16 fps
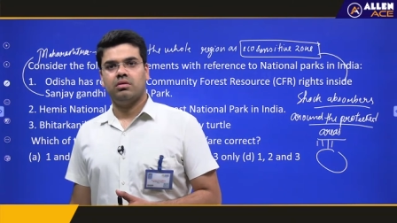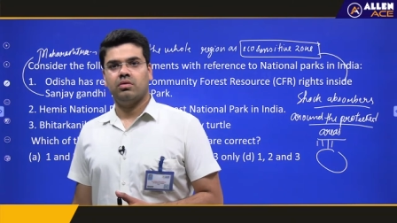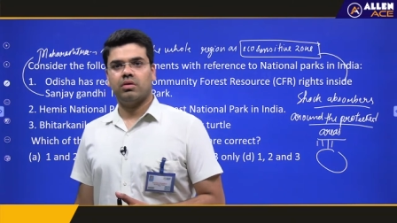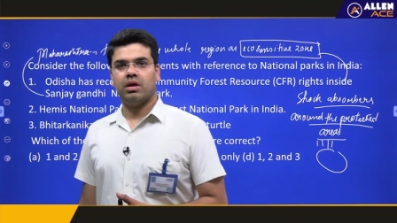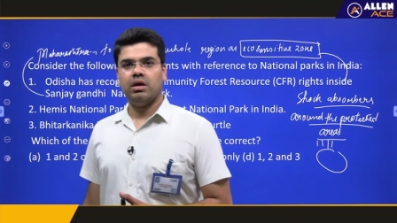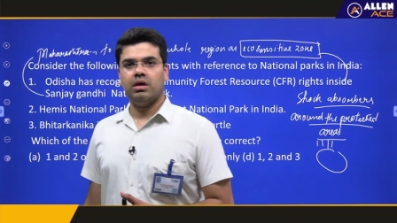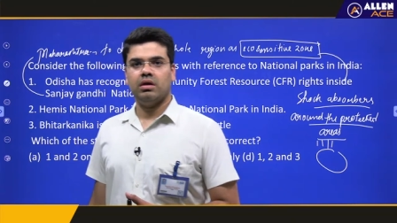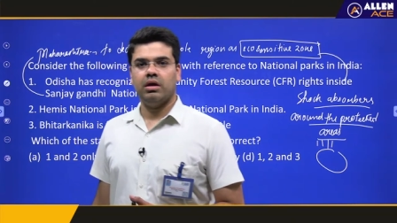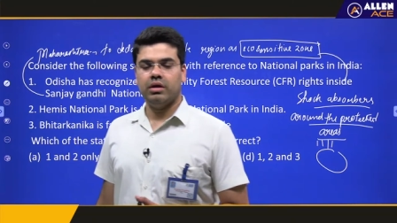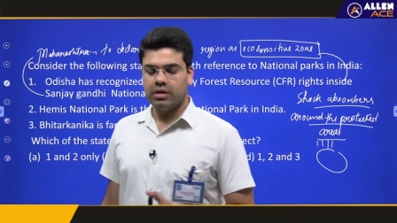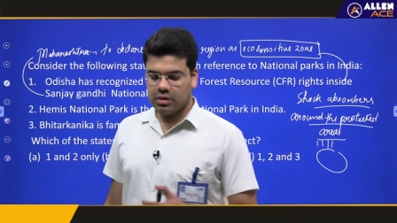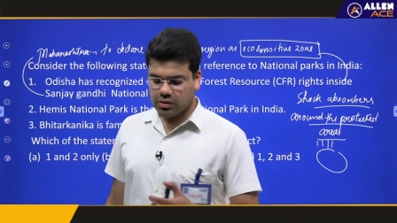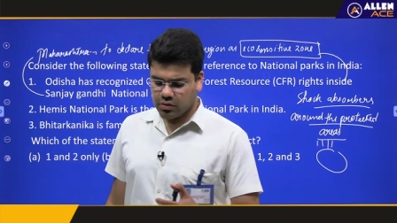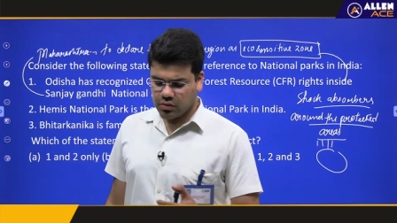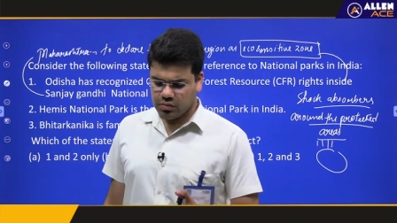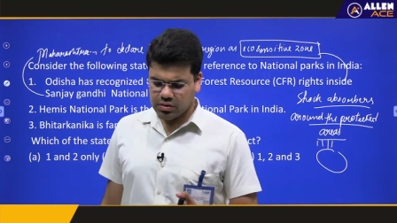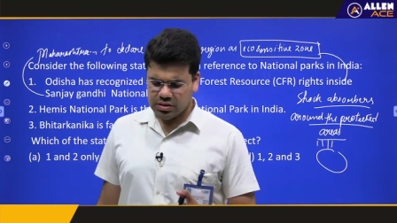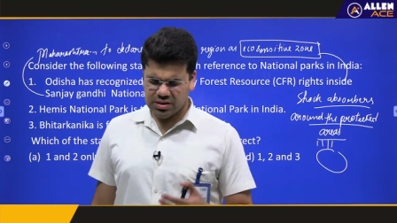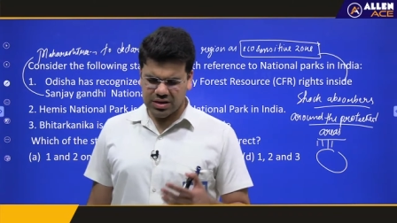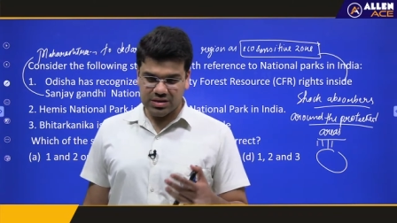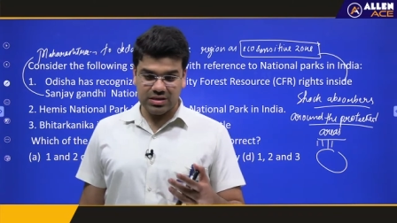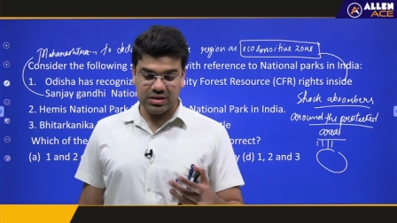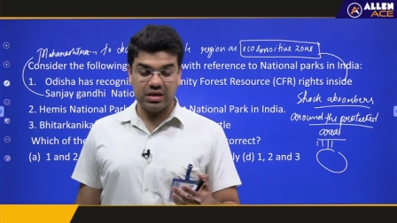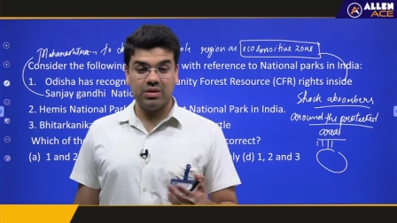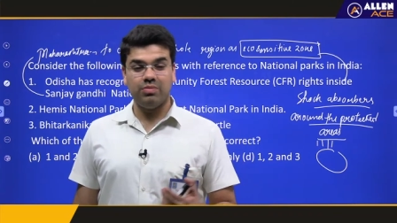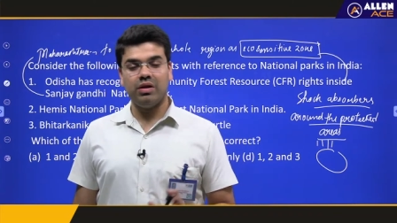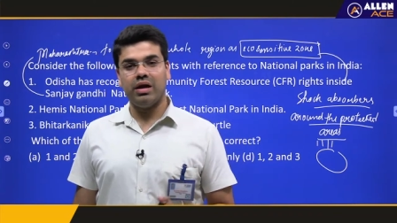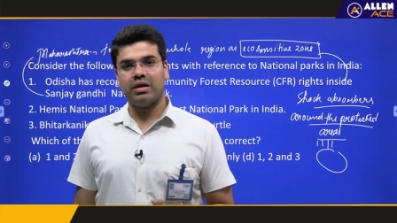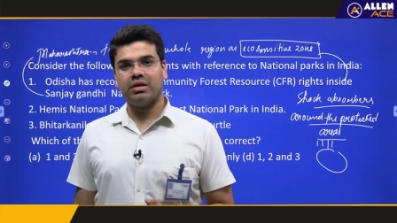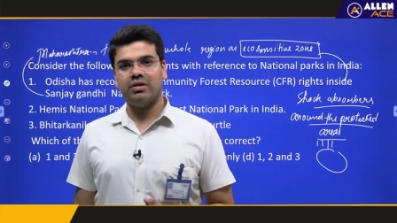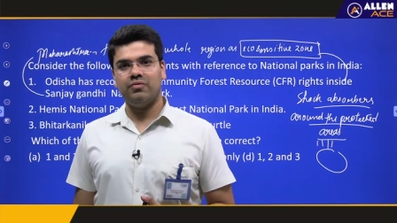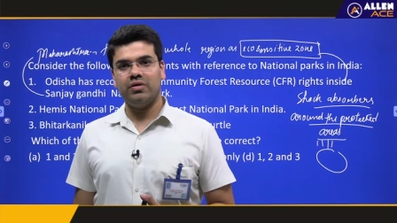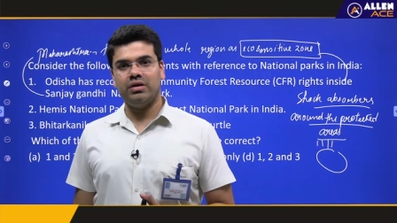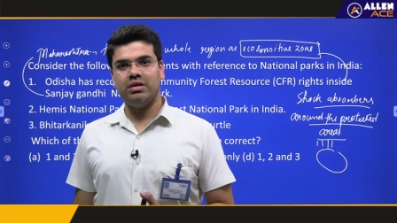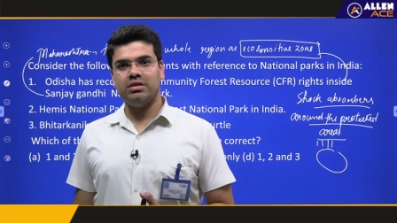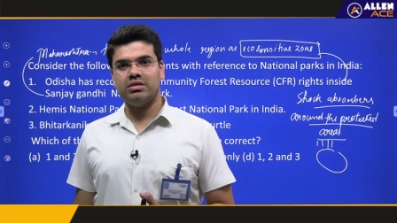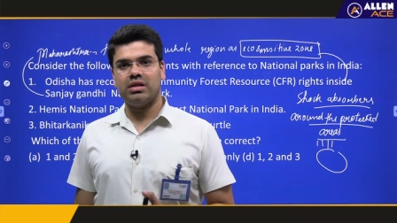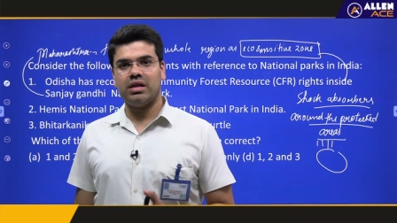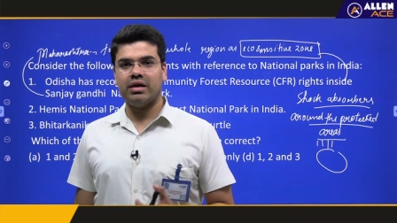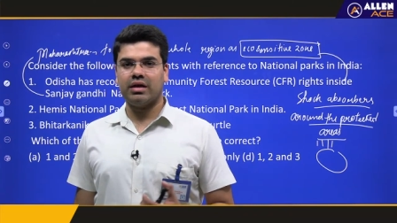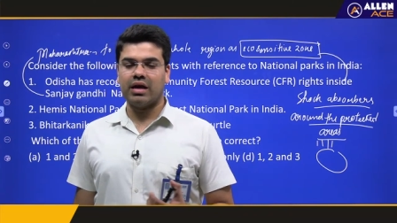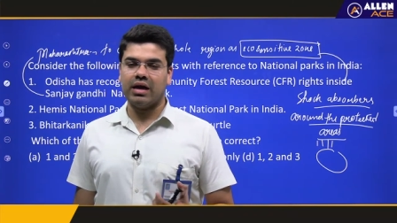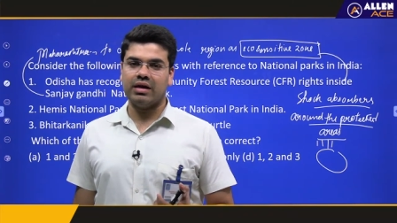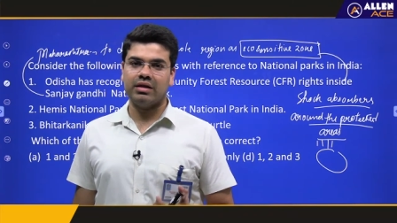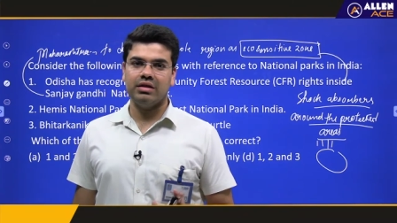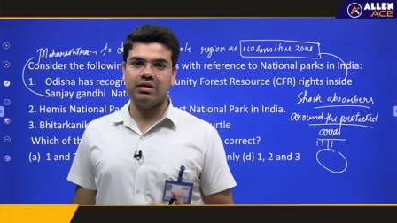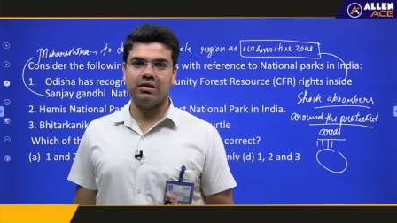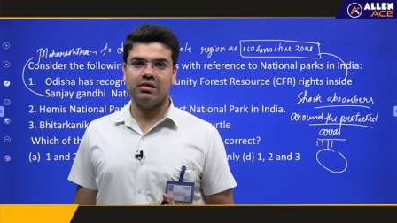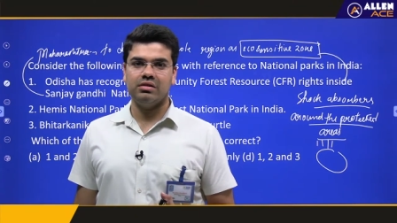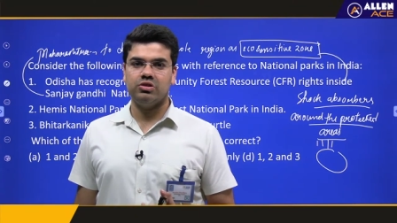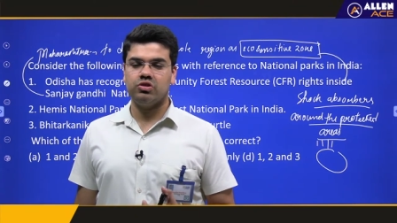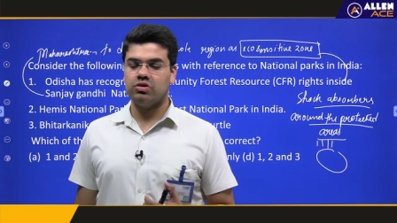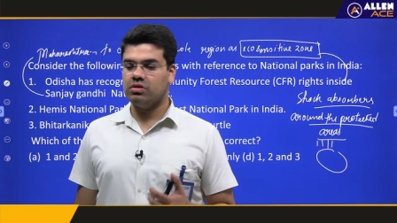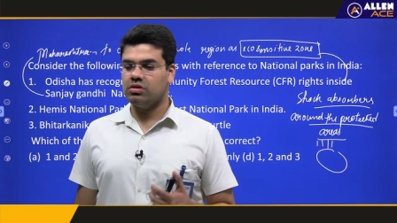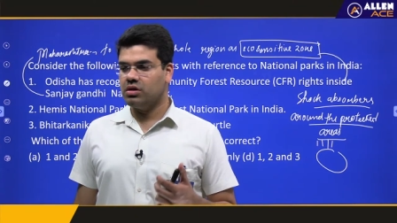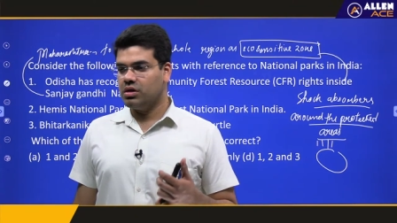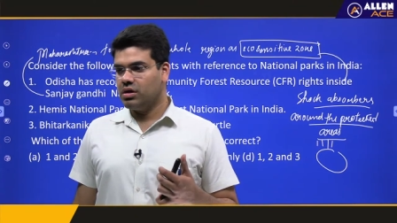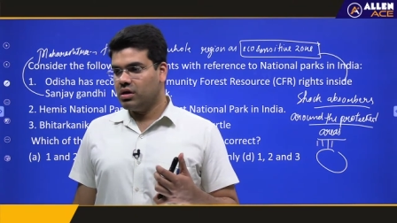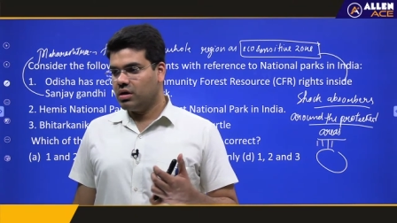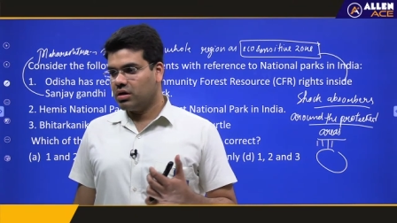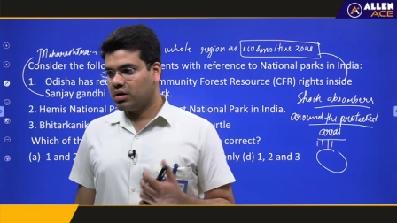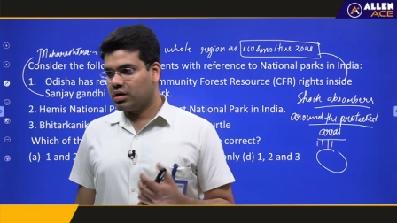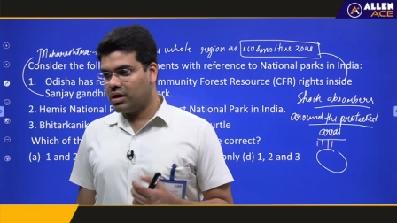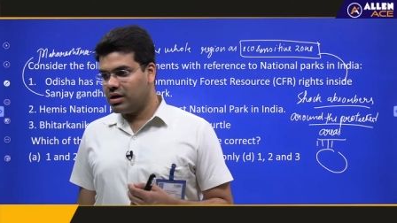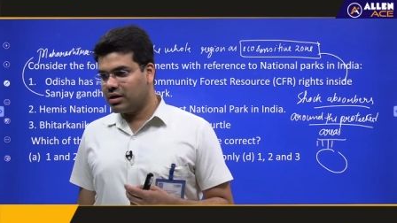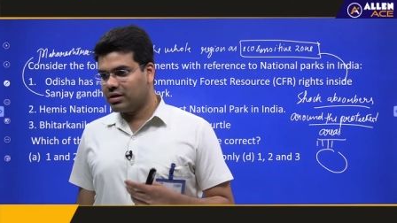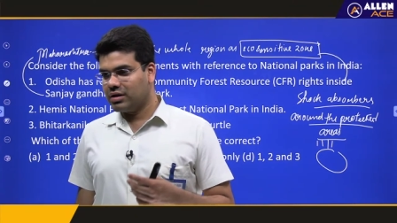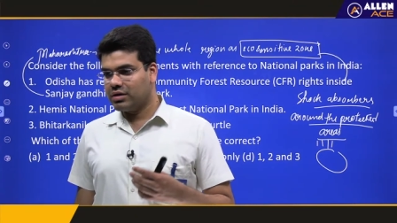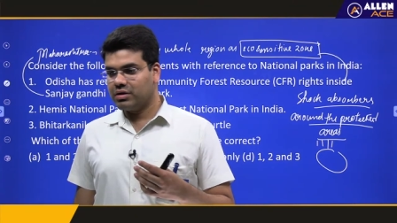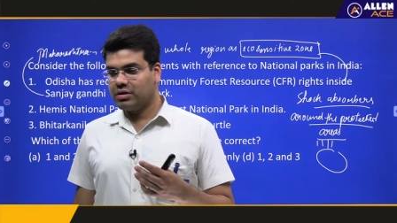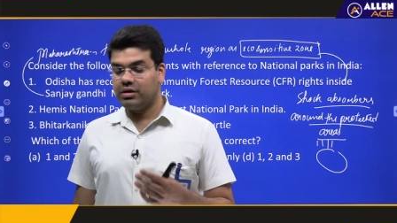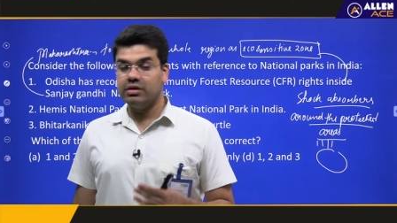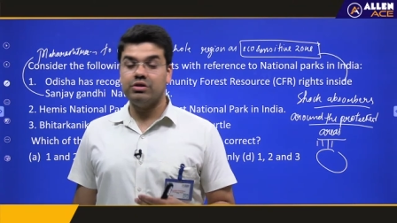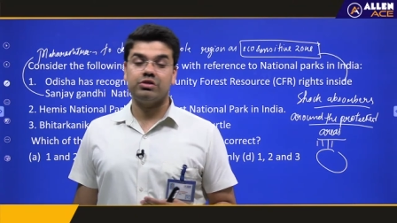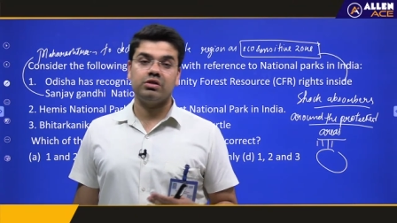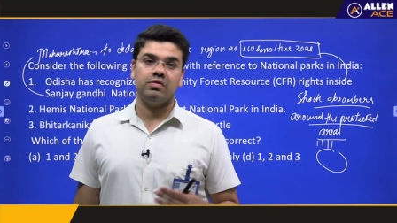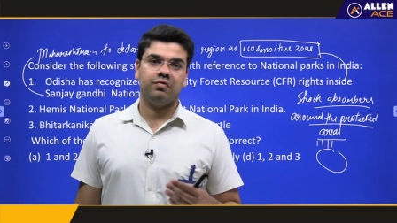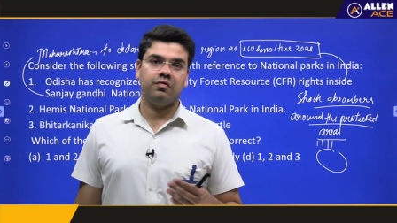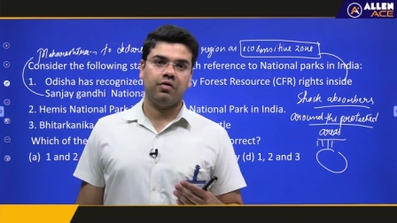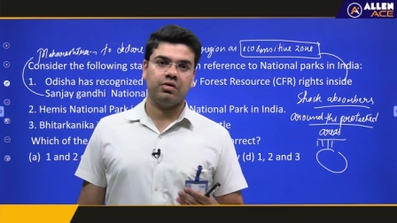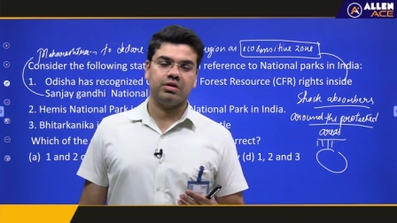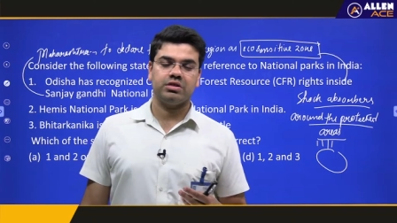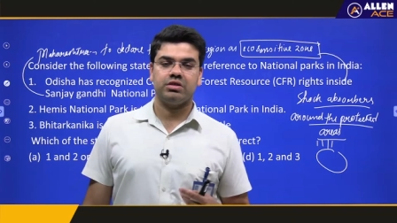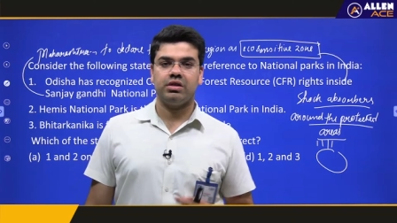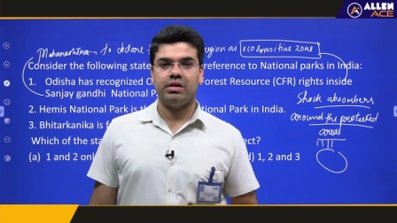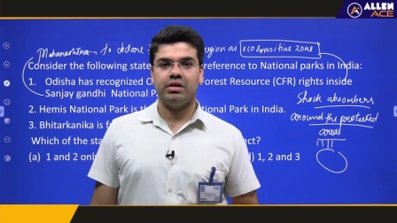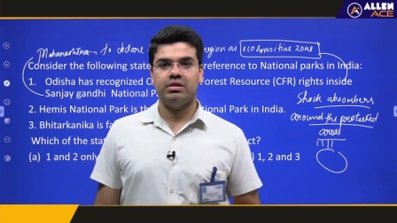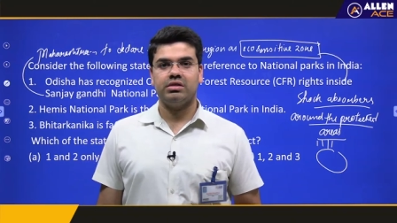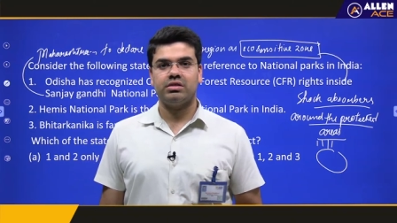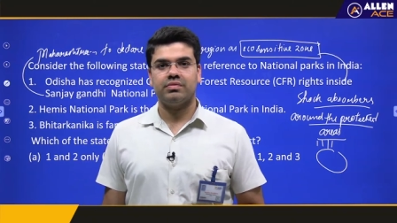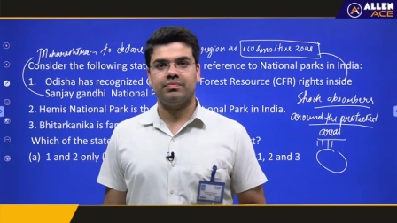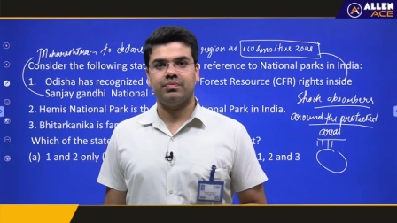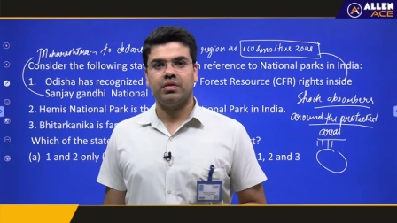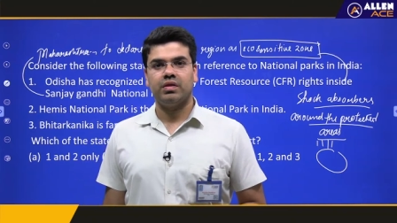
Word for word: Okay, it includes sustainable activities like agriculture, collecting traditional forest rights,